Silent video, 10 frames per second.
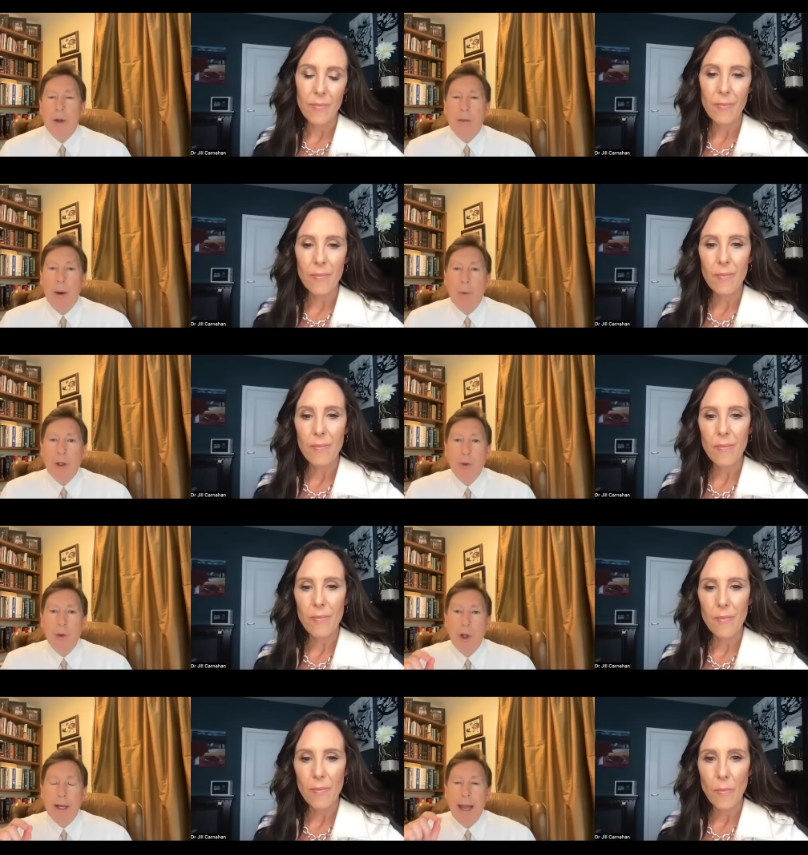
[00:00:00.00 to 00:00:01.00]
Speaker 1: that when you
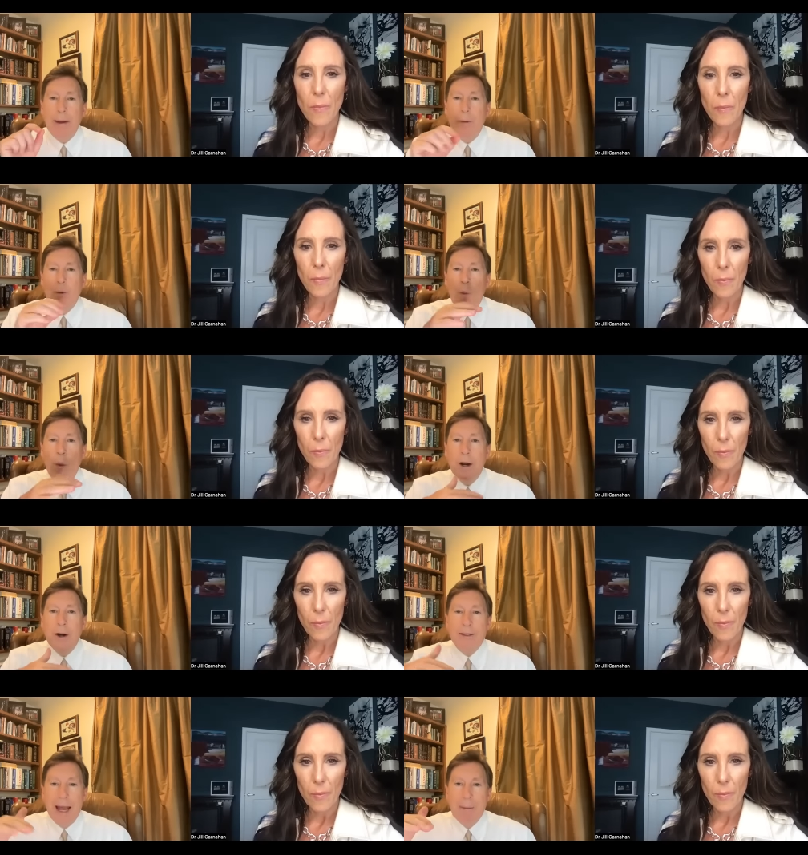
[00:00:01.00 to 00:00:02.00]
look at where
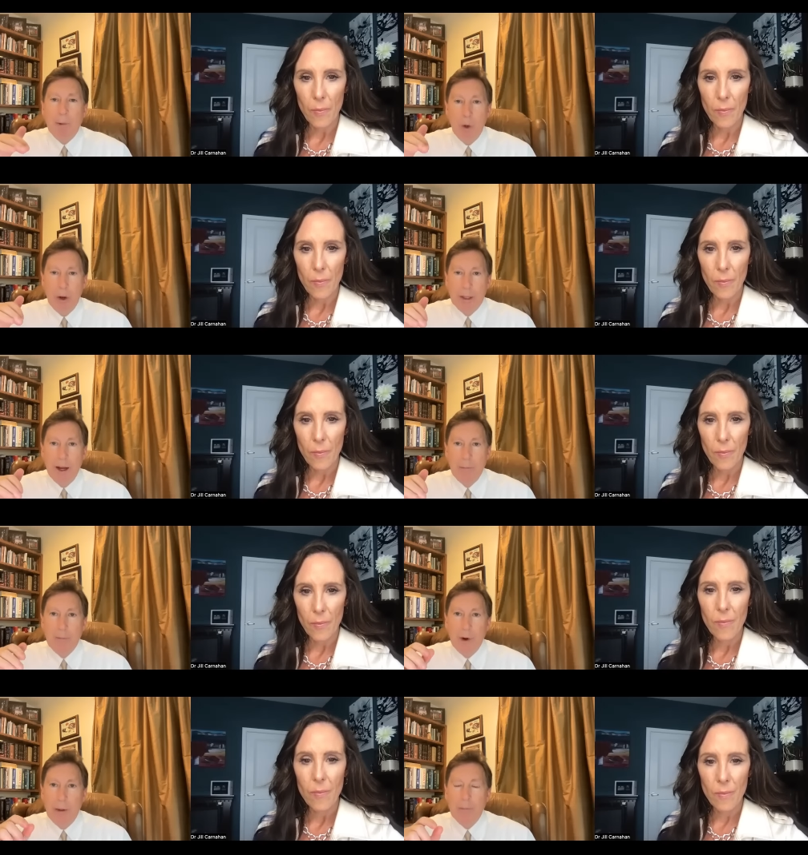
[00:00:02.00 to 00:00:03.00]
does amyloid come
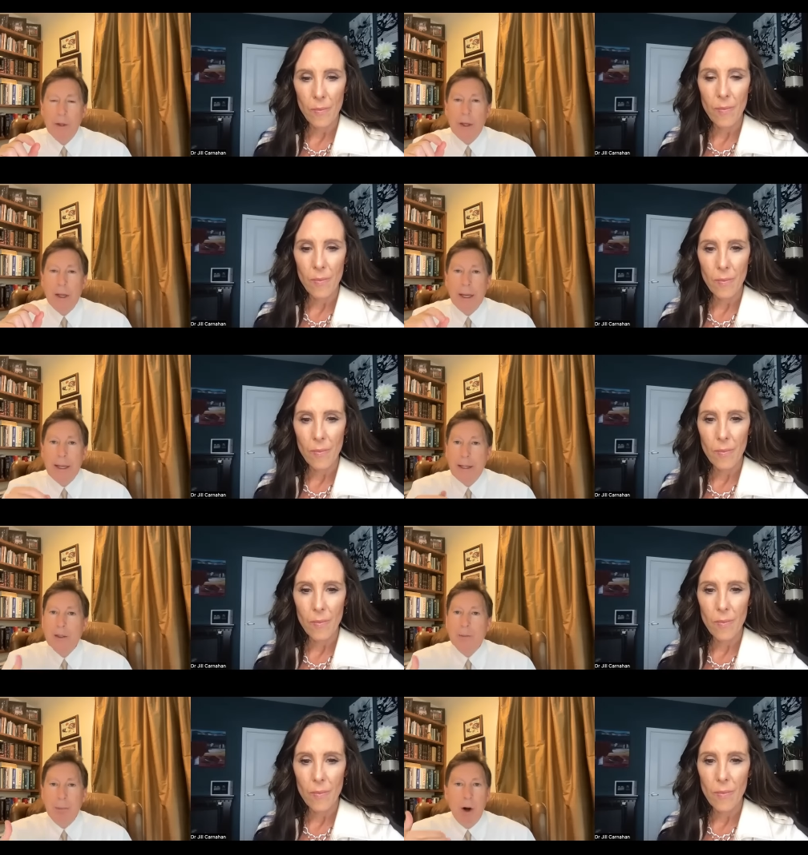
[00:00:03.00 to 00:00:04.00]
from, it
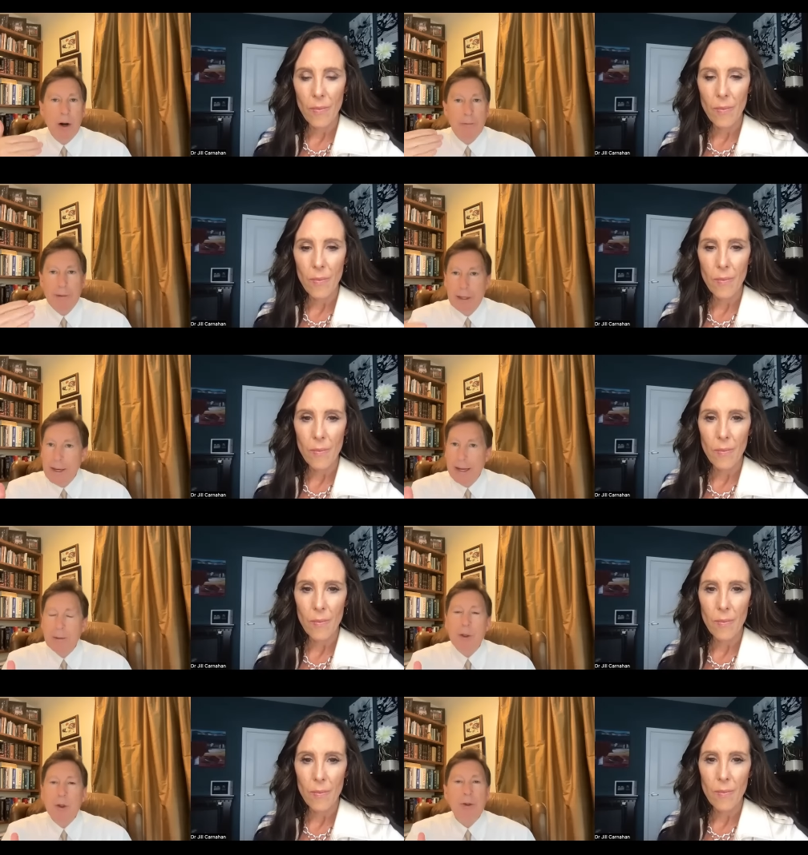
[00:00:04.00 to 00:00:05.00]
is part of the innate
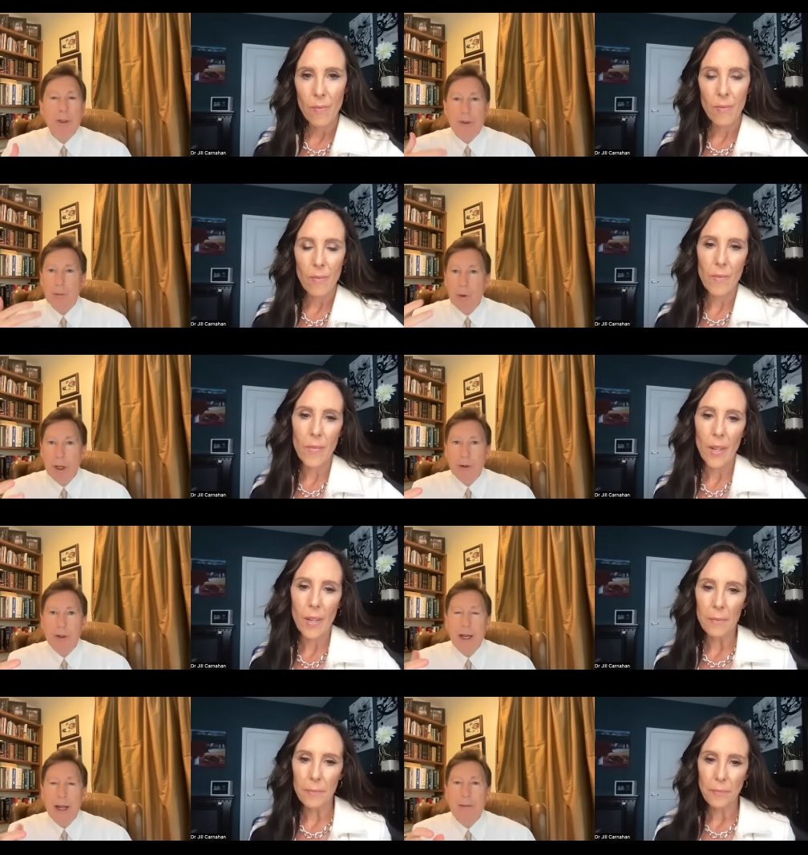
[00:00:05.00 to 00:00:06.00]
immune system. We
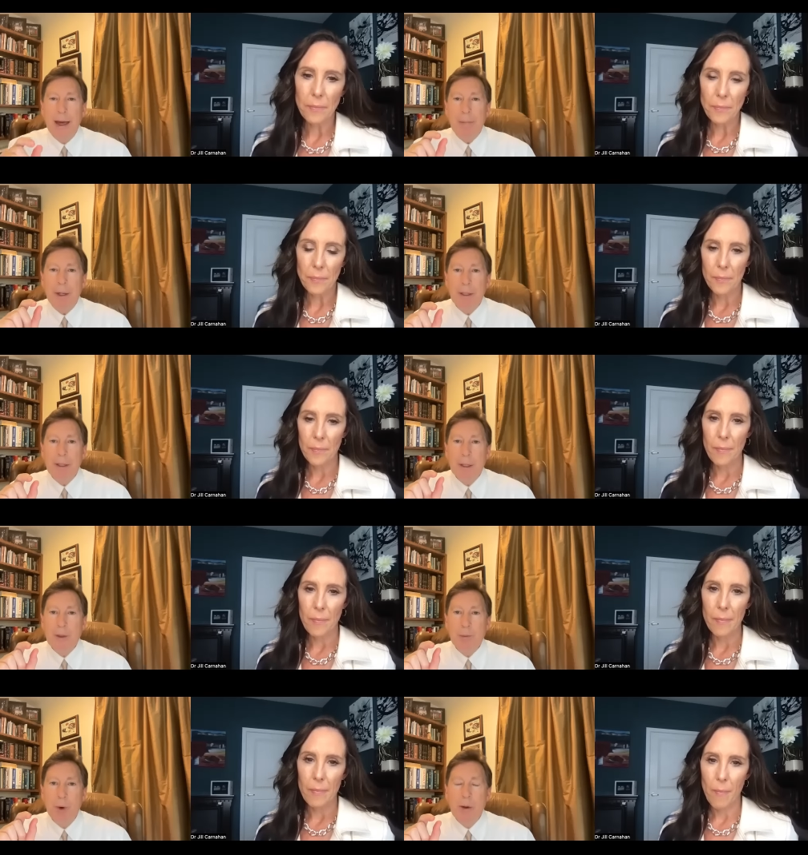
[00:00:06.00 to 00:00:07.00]
understand that. But
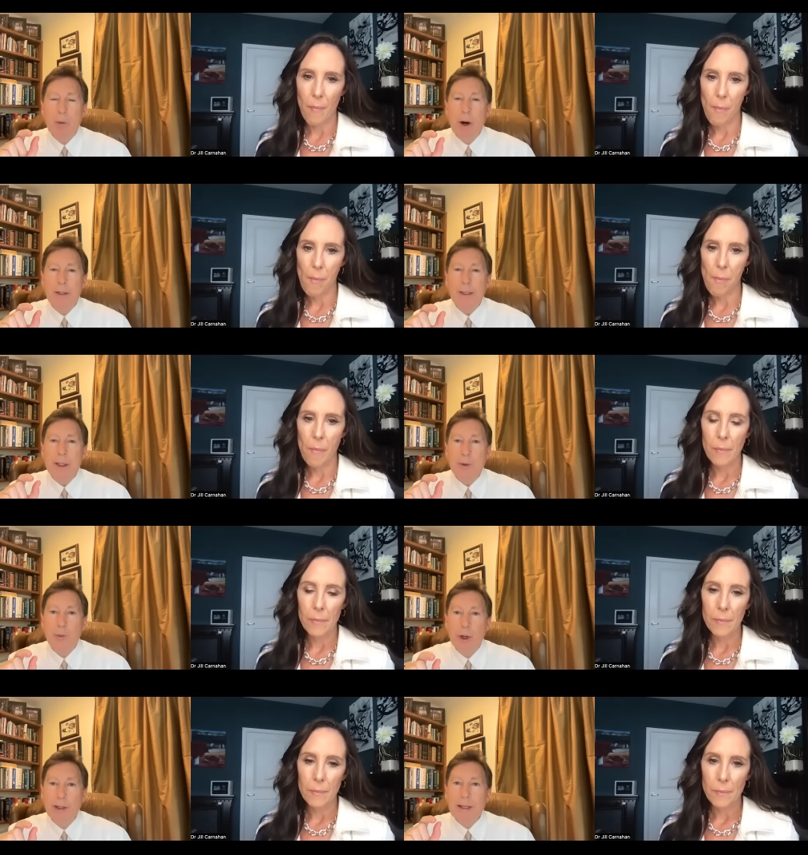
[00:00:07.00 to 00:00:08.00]
his point was, it's
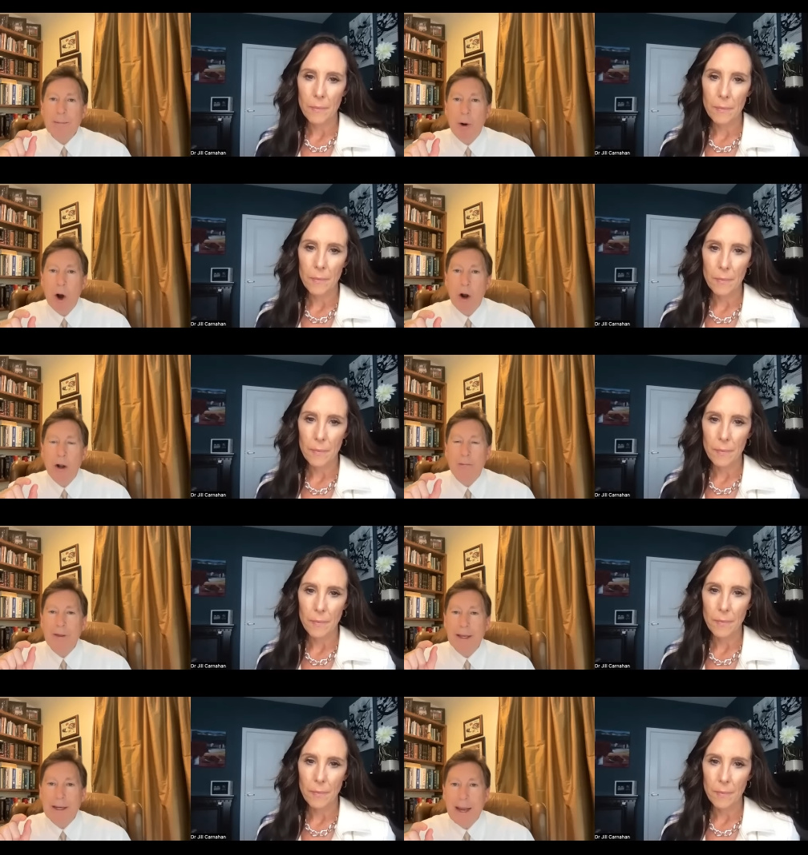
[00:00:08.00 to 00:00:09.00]
really part of
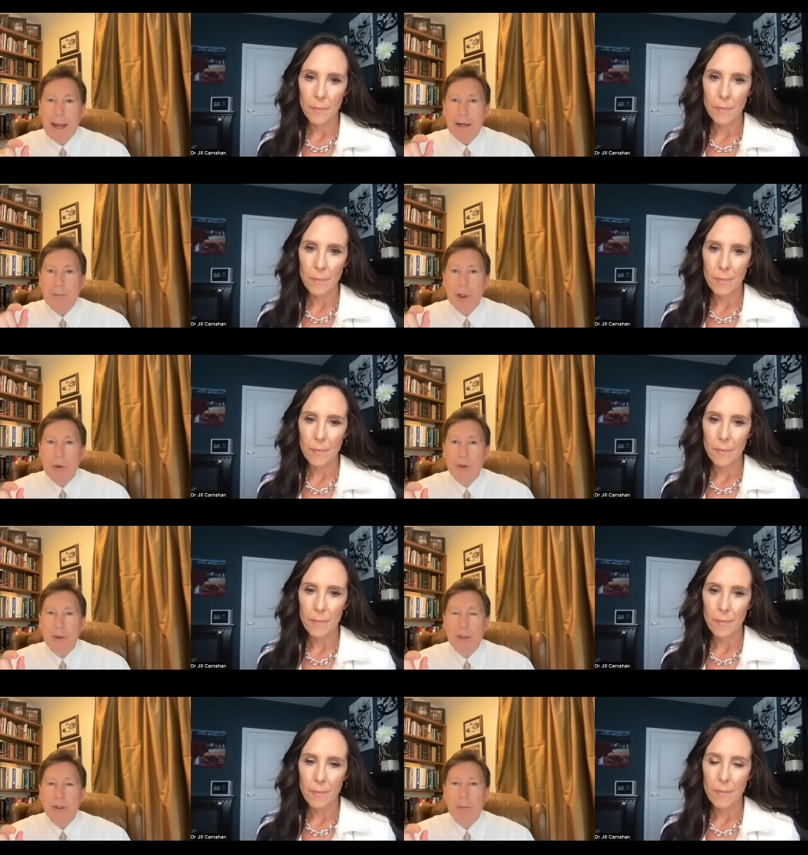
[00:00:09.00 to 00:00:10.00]
the innate immune
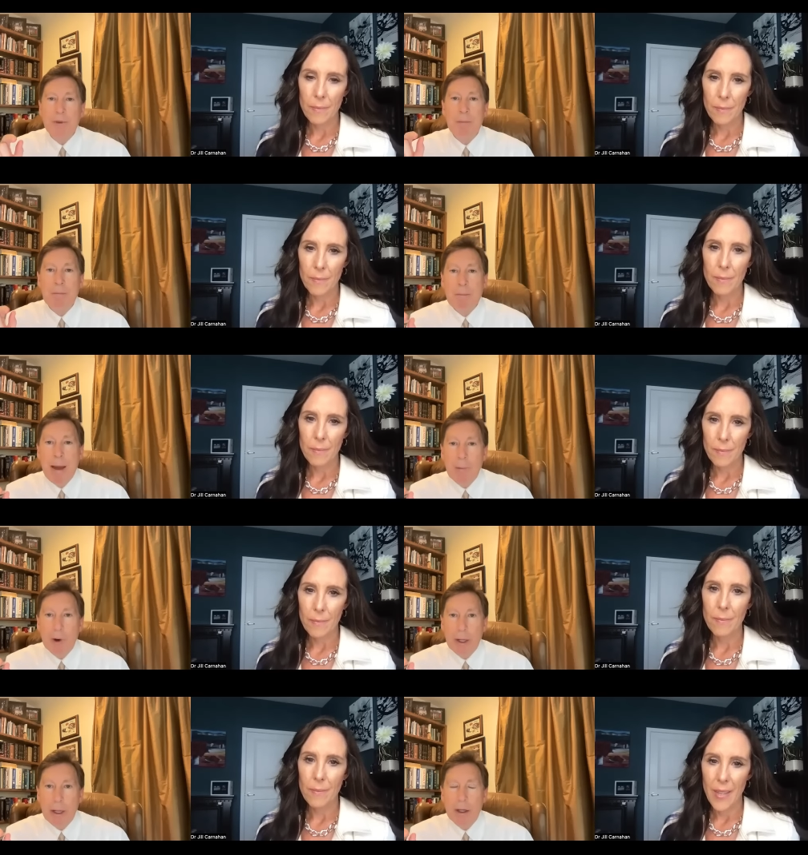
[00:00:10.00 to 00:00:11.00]
system's
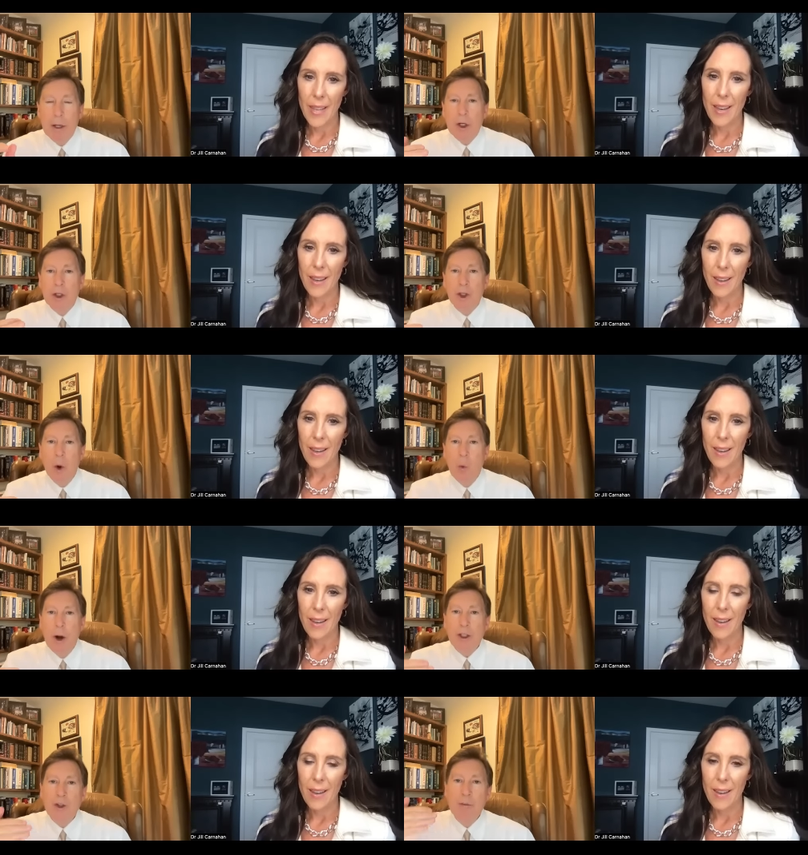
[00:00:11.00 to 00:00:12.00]
memory. So once you've